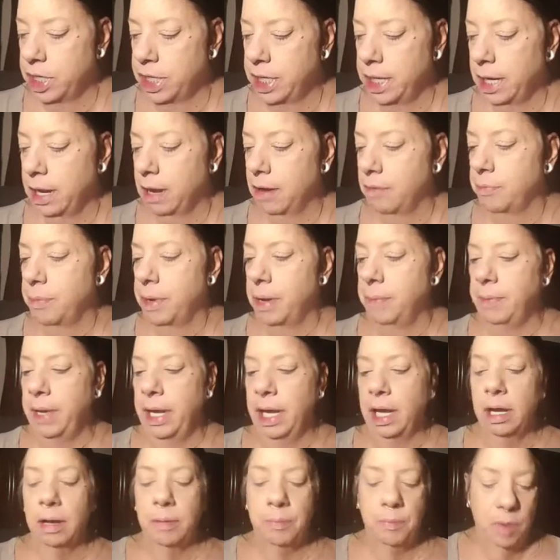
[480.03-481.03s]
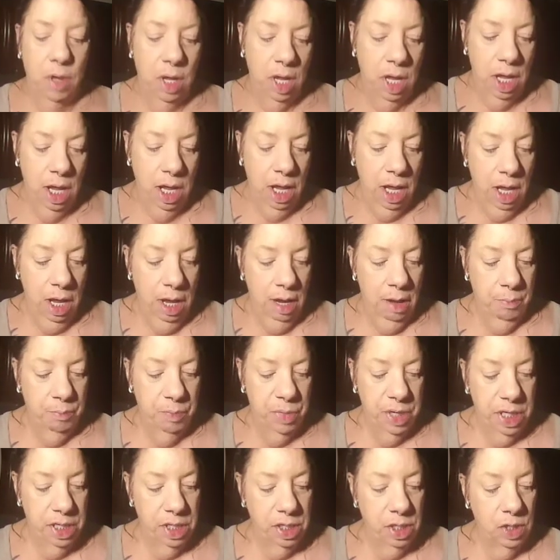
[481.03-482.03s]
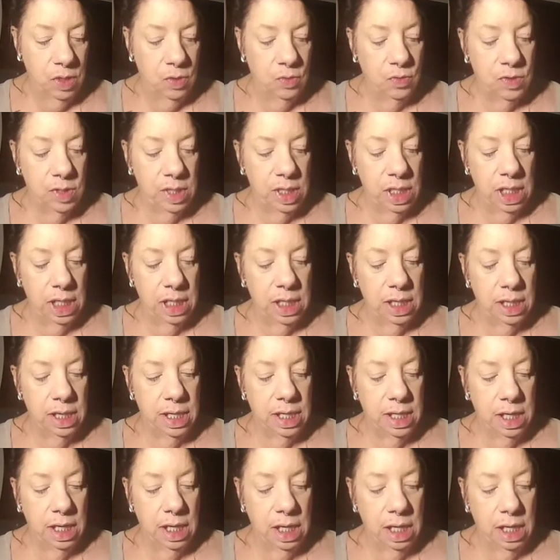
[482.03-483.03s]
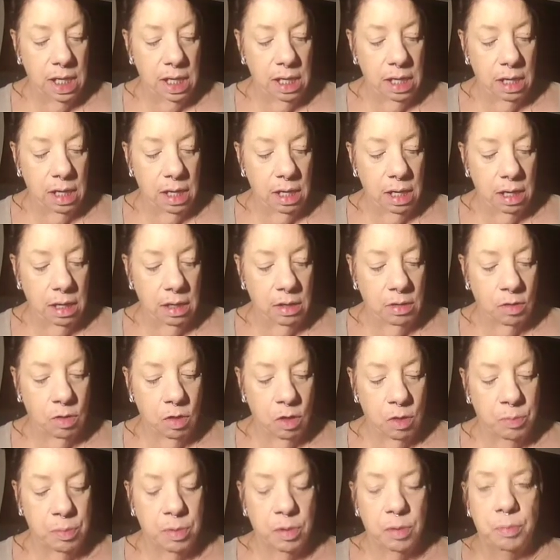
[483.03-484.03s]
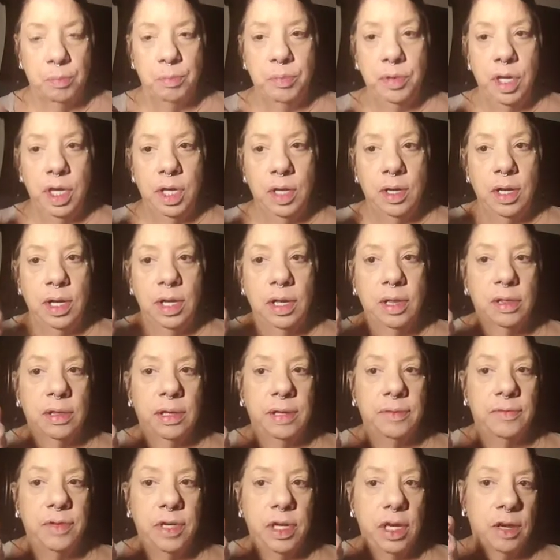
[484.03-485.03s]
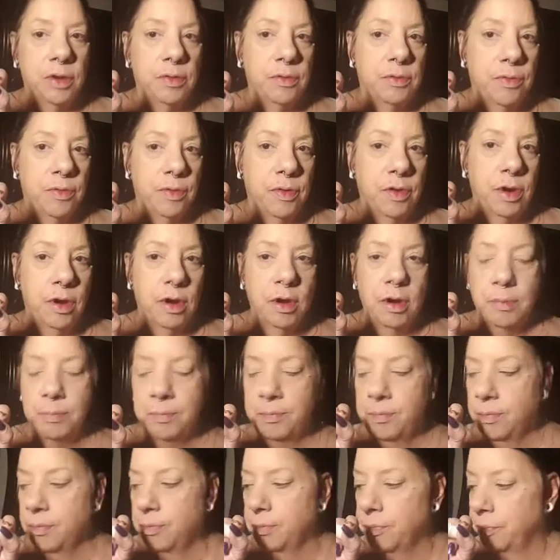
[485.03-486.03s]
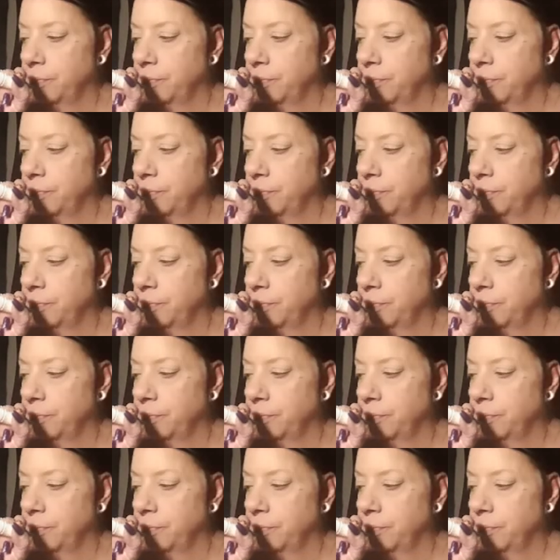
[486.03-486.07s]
take off my makeup, been using the Global Beauty Lift and Firm